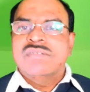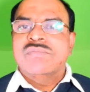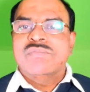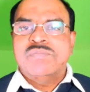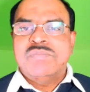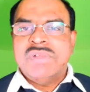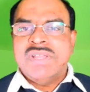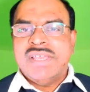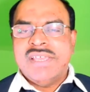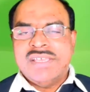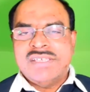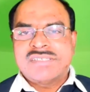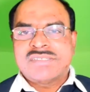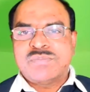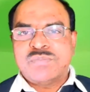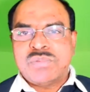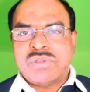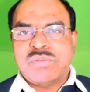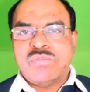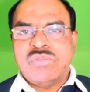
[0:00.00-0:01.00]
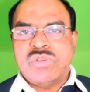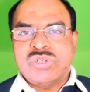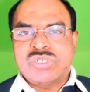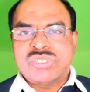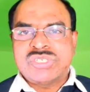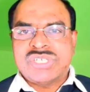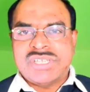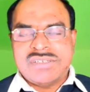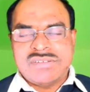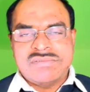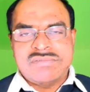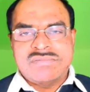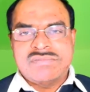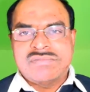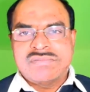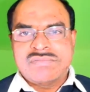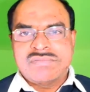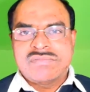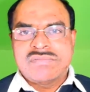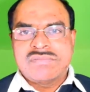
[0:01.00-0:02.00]
place, promotion,
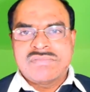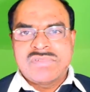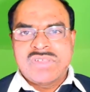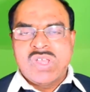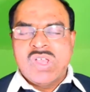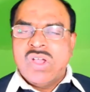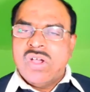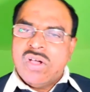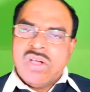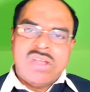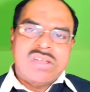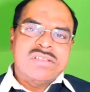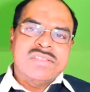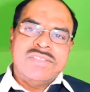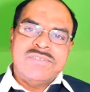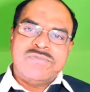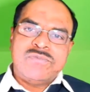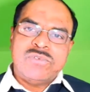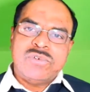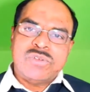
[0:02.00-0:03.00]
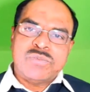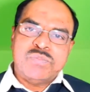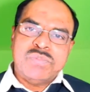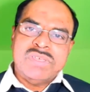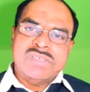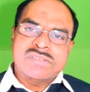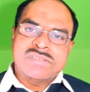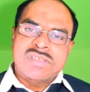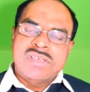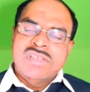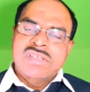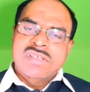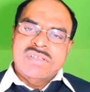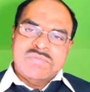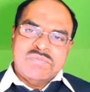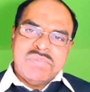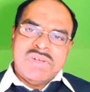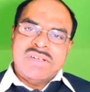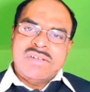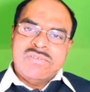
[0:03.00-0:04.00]
all the 4 P's.
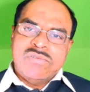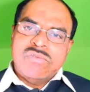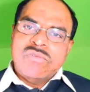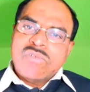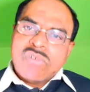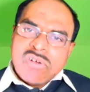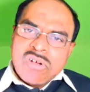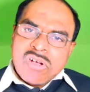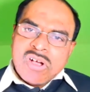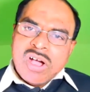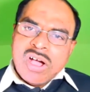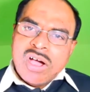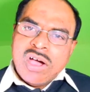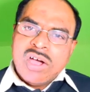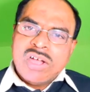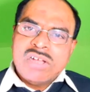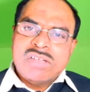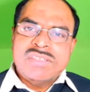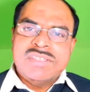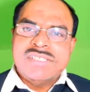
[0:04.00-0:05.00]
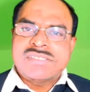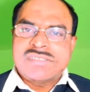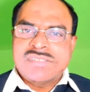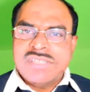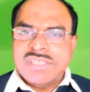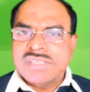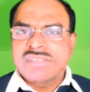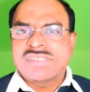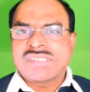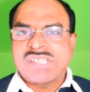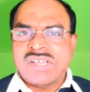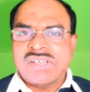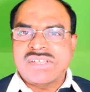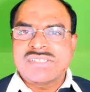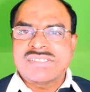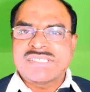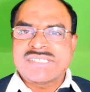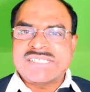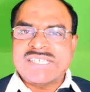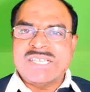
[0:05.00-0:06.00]
But all these things are
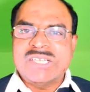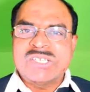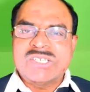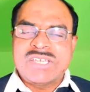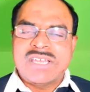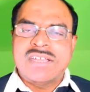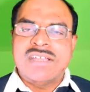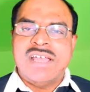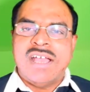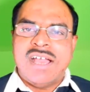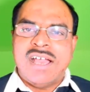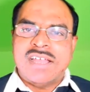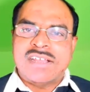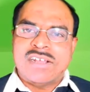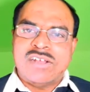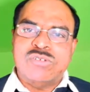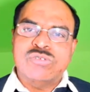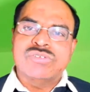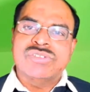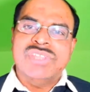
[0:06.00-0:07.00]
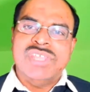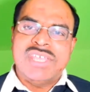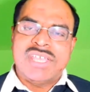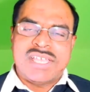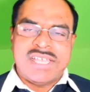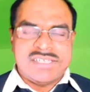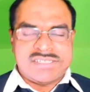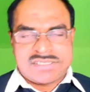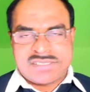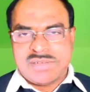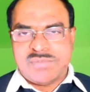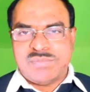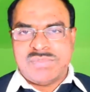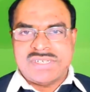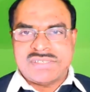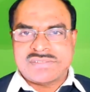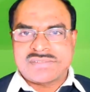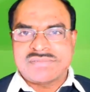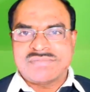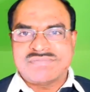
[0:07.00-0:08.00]
centered around the customers.